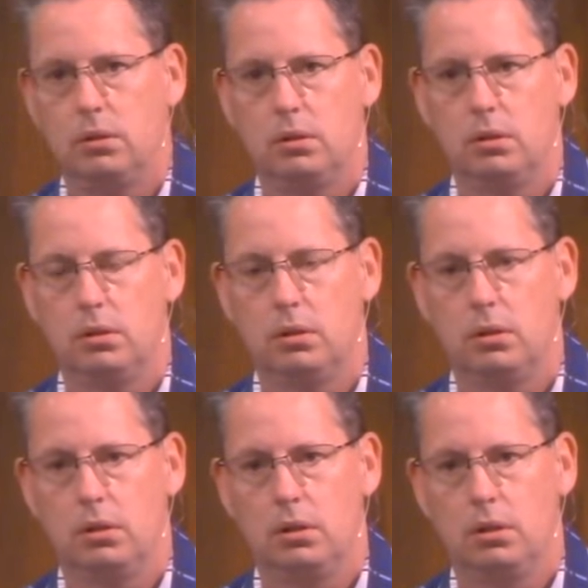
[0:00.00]

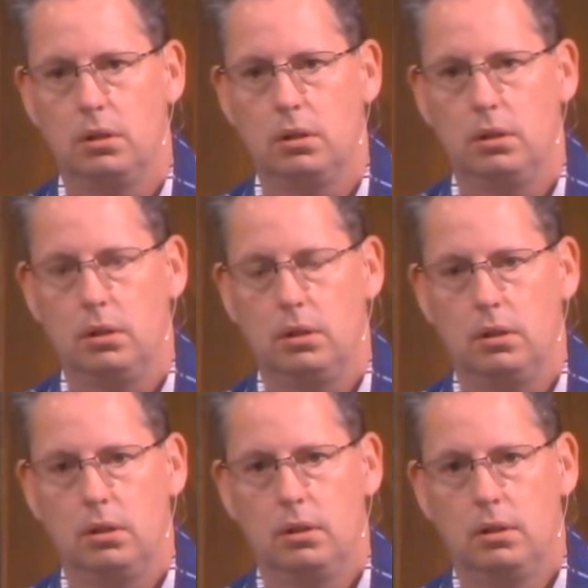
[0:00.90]

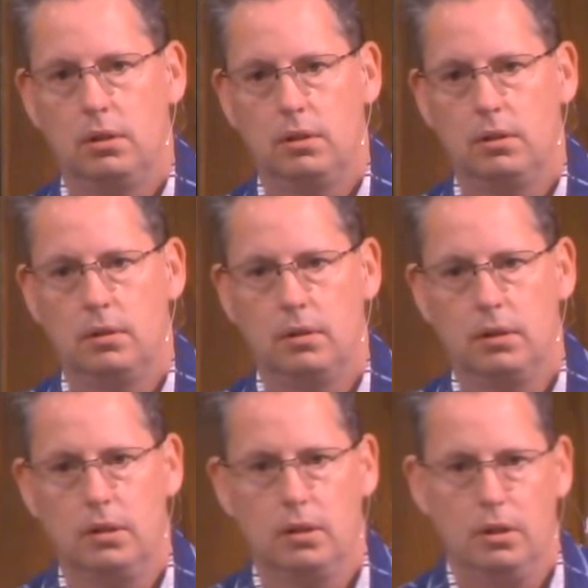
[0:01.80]

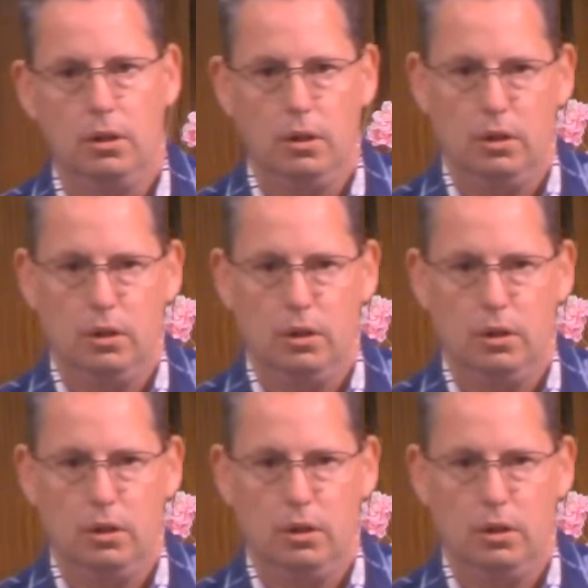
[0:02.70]
(no one is talking)